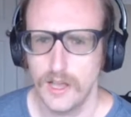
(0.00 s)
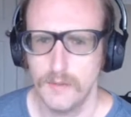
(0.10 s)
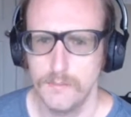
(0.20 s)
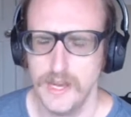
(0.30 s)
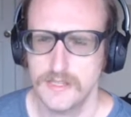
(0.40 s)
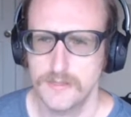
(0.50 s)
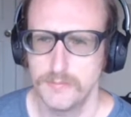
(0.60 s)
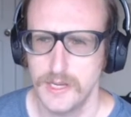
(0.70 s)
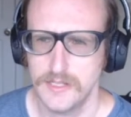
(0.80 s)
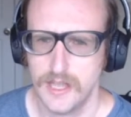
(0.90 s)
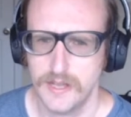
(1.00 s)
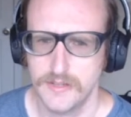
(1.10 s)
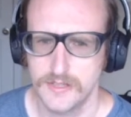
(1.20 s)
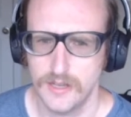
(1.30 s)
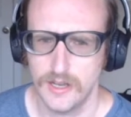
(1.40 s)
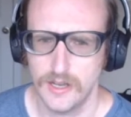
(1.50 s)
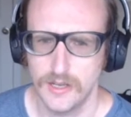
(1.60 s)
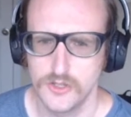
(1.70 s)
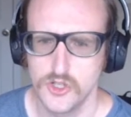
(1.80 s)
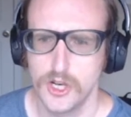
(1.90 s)
makes
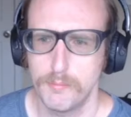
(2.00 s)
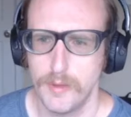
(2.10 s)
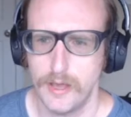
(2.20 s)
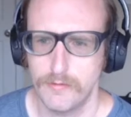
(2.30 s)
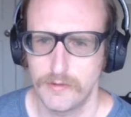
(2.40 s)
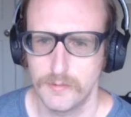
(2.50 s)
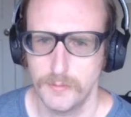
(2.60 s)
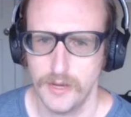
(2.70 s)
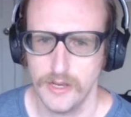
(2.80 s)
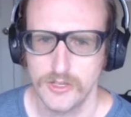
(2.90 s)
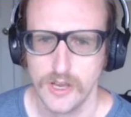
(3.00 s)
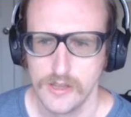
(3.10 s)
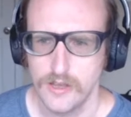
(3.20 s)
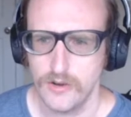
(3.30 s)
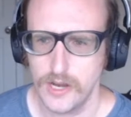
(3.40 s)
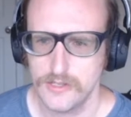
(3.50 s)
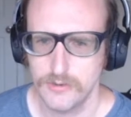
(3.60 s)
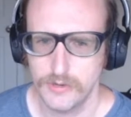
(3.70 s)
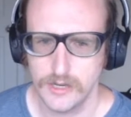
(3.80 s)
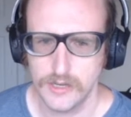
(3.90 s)
that jump out from the page. Okay, so
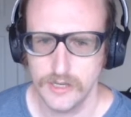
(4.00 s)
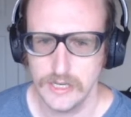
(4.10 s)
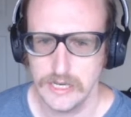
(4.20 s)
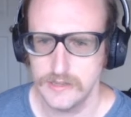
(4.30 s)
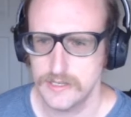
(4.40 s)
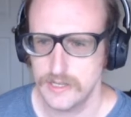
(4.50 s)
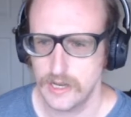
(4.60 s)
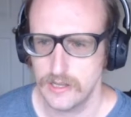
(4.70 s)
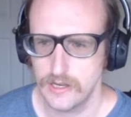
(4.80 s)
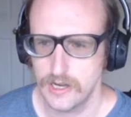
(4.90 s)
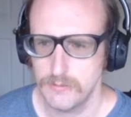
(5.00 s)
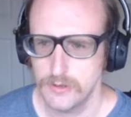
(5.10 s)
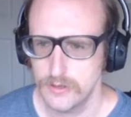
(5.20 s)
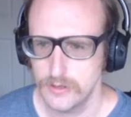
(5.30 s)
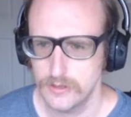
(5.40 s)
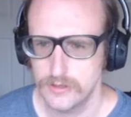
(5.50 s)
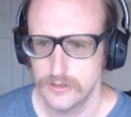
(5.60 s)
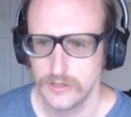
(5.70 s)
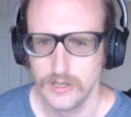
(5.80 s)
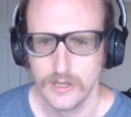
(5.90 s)
we're not going to need this highlight anymore.
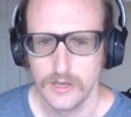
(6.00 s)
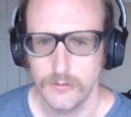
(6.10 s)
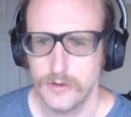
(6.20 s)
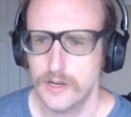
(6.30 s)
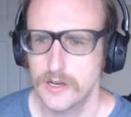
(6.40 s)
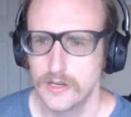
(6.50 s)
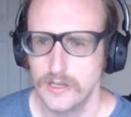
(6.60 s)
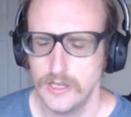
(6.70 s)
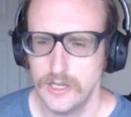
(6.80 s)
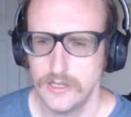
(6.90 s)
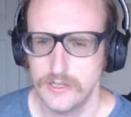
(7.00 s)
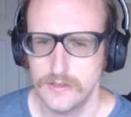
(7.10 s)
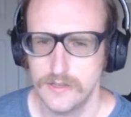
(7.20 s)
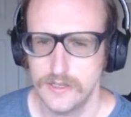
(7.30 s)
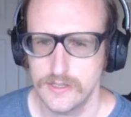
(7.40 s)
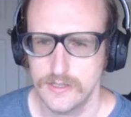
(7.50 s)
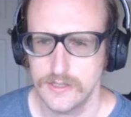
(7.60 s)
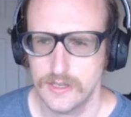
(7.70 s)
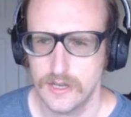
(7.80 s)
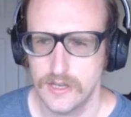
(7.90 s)
We're not going to need
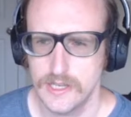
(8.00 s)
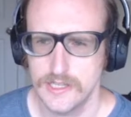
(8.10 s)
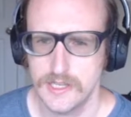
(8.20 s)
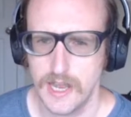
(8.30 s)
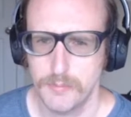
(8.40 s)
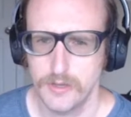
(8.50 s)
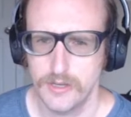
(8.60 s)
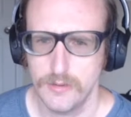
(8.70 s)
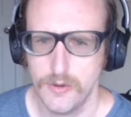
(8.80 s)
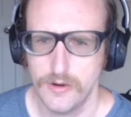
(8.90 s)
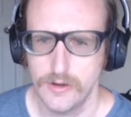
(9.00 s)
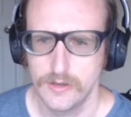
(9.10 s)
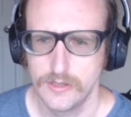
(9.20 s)
this example anymore,